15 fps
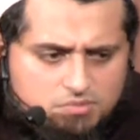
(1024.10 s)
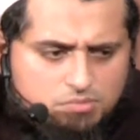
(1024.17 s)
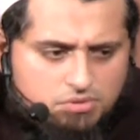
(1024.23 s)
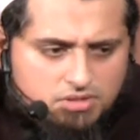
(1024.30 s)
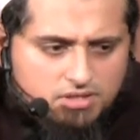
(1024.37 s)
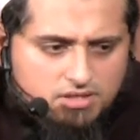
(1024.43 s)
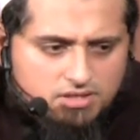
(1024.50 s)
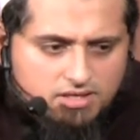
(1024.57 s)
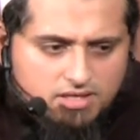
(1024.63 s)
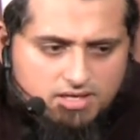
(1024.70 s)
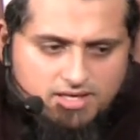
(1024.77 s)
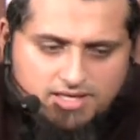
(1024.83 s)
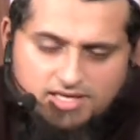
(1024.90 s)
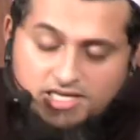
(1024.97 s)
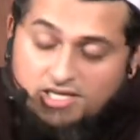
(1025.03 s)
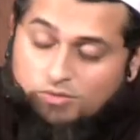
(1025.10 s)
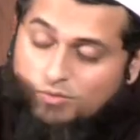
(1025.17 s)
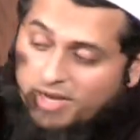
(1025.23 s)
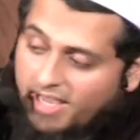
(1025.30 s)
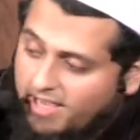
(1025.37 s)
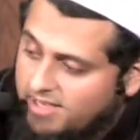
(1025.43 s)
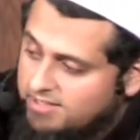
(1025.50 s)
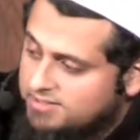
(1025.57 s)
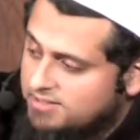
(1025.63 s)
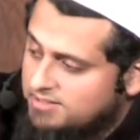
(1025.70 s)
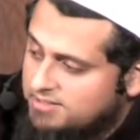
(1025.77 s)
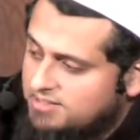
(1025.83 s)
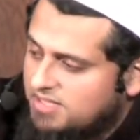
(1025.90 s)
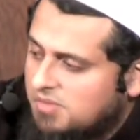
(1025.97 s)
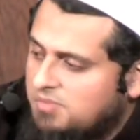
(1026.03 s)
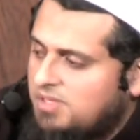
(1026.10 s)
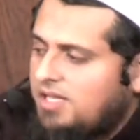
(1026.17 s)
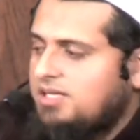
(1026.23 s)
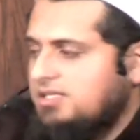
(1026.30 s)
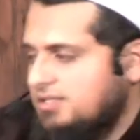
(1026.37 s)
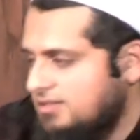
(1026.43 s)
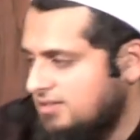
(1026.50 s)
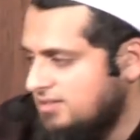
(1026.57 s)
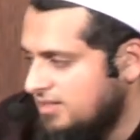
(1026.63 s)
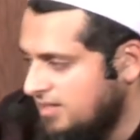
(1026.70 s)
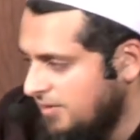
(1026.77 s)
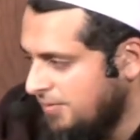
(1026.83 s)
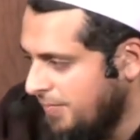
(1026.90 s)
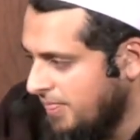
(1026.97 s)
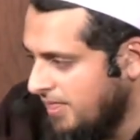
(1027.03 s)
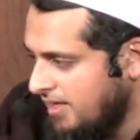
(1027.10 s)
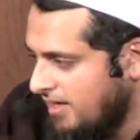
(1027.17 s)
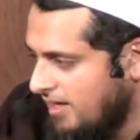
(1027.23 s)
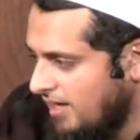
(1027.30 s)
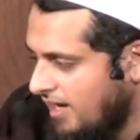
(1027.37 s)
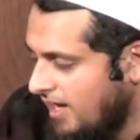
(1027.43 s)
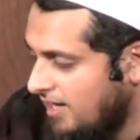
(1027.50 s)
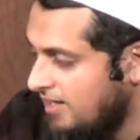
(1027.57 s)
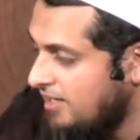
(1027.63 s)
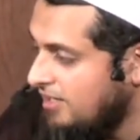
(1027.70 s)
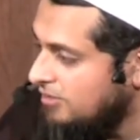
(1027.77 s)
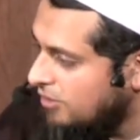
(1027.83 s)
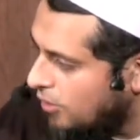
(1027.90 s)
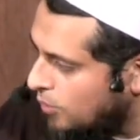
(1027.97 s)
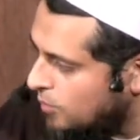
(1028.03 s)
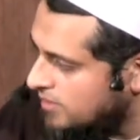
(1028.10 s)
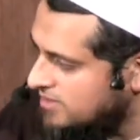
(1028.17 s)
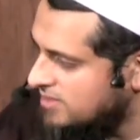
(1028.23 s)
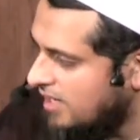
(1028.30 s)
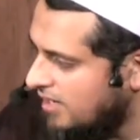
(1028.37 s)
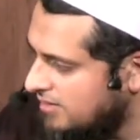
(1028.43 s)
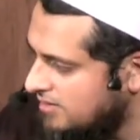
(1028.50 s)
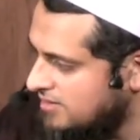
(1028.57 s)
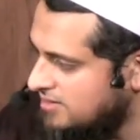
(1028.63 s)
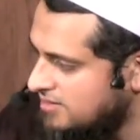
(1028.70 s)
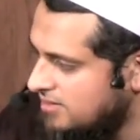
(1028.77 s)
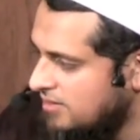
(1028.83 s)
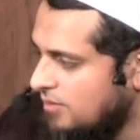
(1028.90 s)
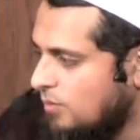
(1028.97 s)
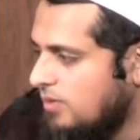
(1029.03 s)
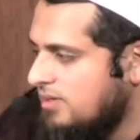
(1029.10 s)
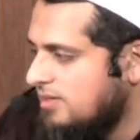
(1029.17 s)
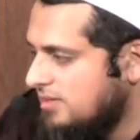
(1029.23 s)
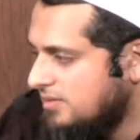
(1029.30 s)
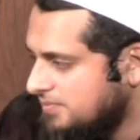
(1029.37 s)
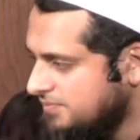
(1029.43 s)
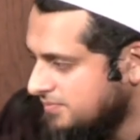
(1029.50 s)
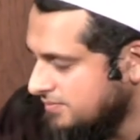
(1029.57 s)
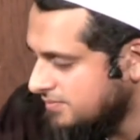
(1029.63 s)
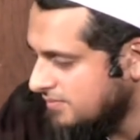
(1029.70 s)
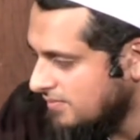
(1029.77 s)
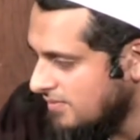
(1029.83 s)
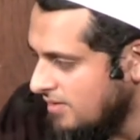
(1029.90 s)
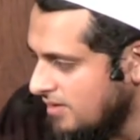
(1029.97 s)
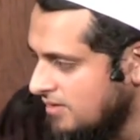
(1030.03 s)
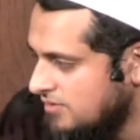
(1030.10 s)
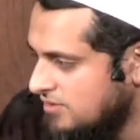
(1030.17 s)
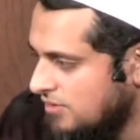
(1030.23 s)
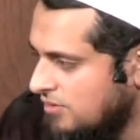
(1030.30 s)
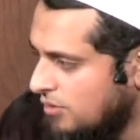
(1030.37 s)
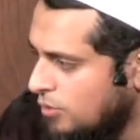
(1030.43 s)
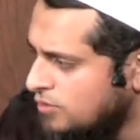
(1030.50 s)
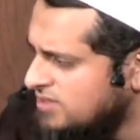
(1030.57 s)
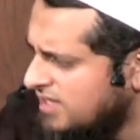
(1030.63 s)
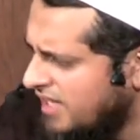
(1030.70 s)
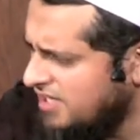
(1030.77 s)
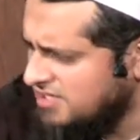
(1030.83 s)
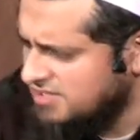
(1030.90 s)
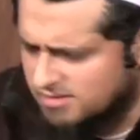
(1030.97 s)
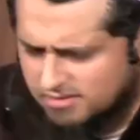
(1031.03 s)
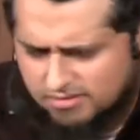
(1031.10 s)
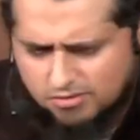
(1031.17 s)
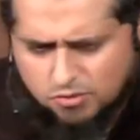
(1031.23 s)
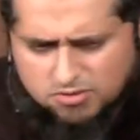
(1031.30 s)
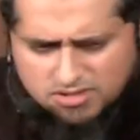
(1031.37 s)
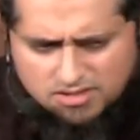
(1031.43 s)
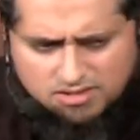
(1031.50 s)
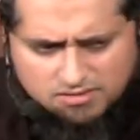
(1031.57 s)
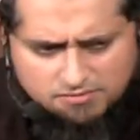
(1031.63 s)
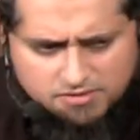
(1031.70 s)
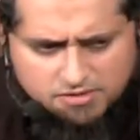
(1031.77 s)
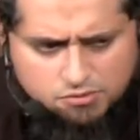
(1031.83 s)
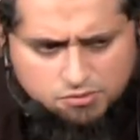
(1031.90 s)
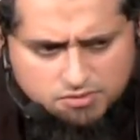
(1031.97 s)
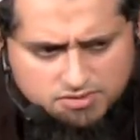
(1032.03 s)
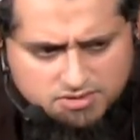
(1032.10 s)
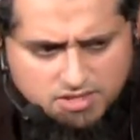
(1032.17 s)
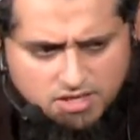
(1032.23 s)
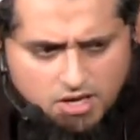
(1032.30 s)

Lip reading: book, He raises some nations, and He lowers others with it. So those nations, those individuals